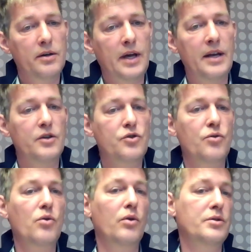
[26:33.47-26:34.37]
Data
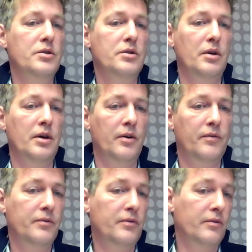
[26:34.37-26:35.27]
tools,
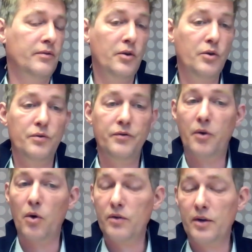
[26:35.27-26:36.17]
if
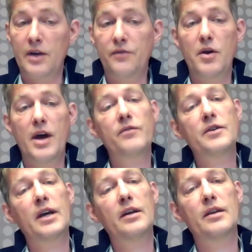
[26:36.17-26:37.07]
you have
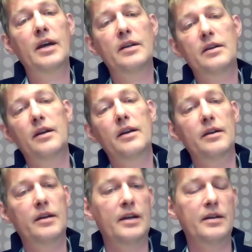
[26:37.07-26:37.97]
data
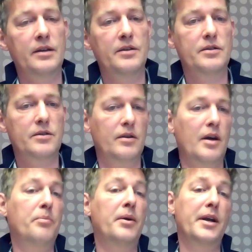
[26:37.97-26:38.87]
that is
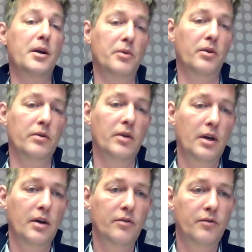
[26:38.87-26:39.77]
applicable
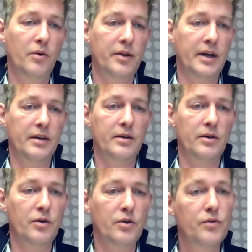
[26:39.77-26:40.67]
for that,
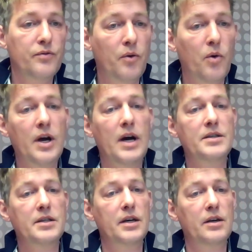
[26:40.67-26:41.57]
you can do
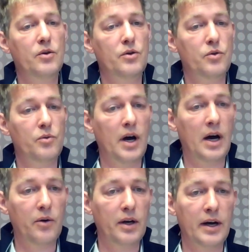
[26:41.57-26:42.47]
forecasting, you can do
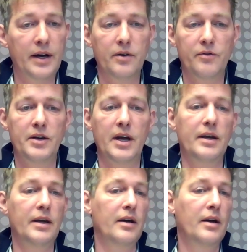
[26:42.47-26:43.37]
outline of
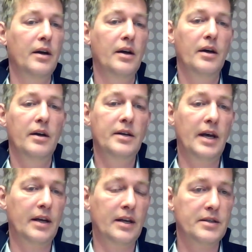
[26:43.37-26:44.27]
data
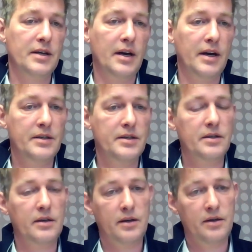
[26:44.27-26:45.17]
insights,
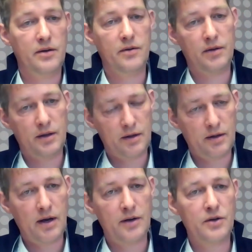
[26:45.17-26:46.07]

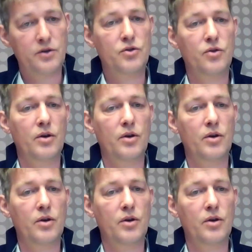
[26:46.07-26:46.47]
I just